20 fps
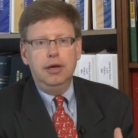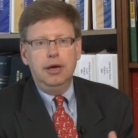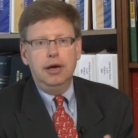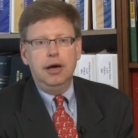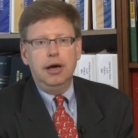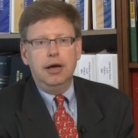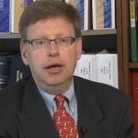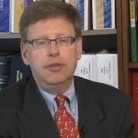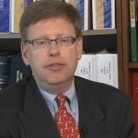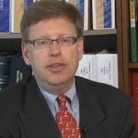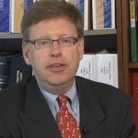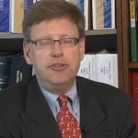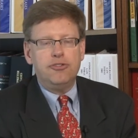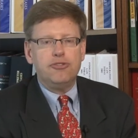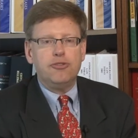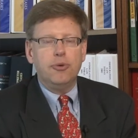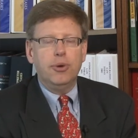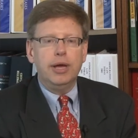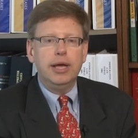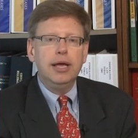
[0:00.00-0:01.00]
uh, the
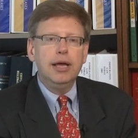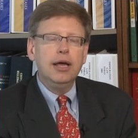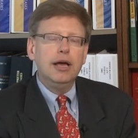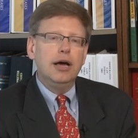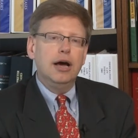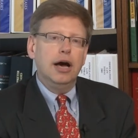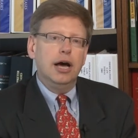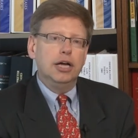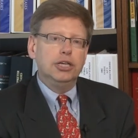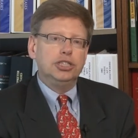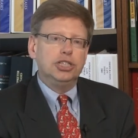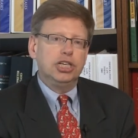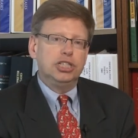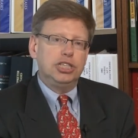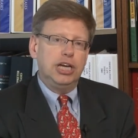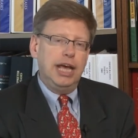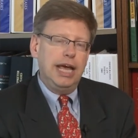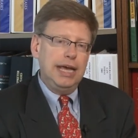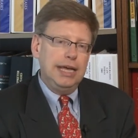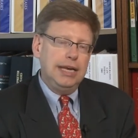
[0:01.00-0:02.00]
history. Uh,
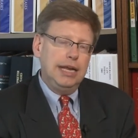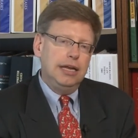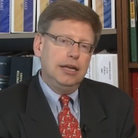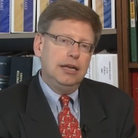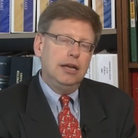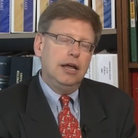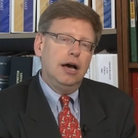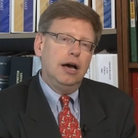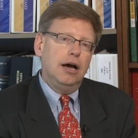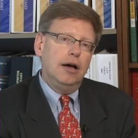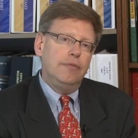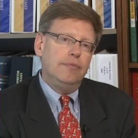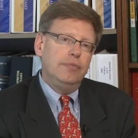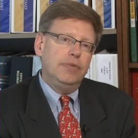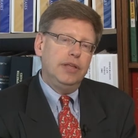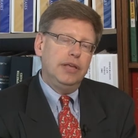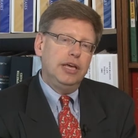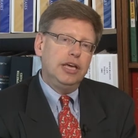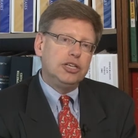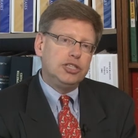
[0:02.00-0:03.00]
Judge Hanen uh,
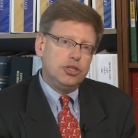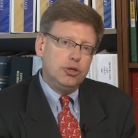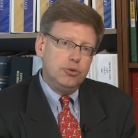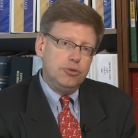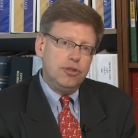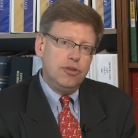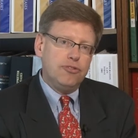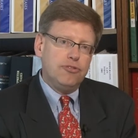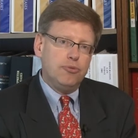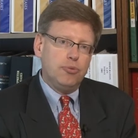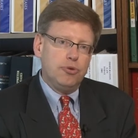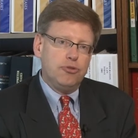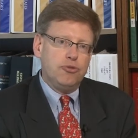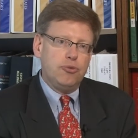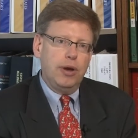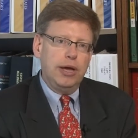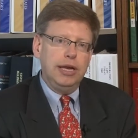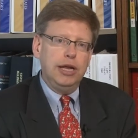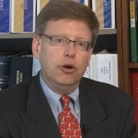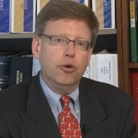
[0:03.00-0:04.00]
issued this
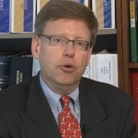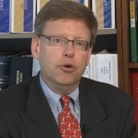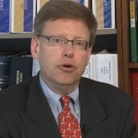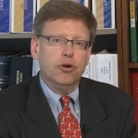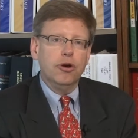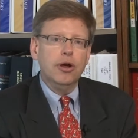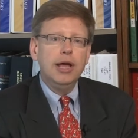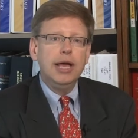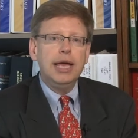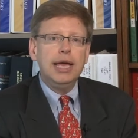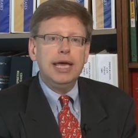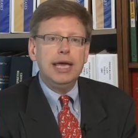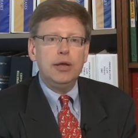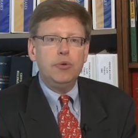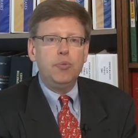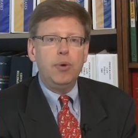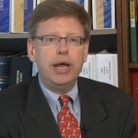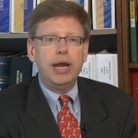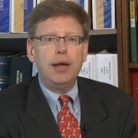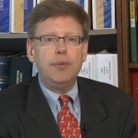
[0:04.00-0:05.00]
restraining order. It
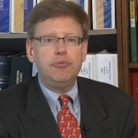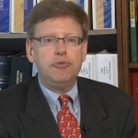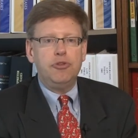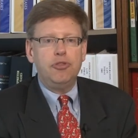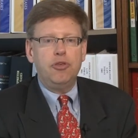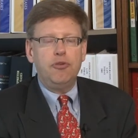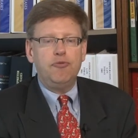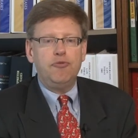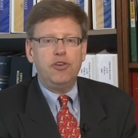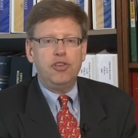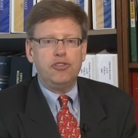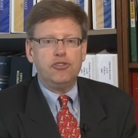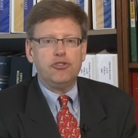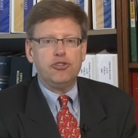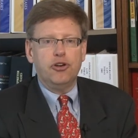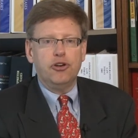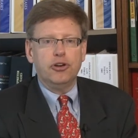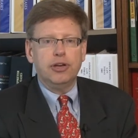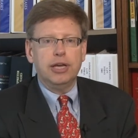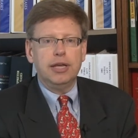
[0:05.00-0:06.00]
went up to the Fifth
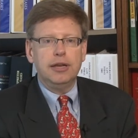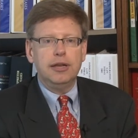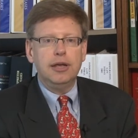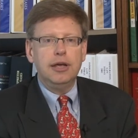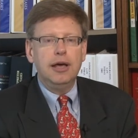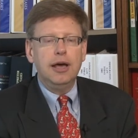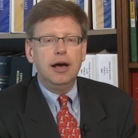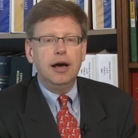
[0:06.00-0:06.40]
Circuit.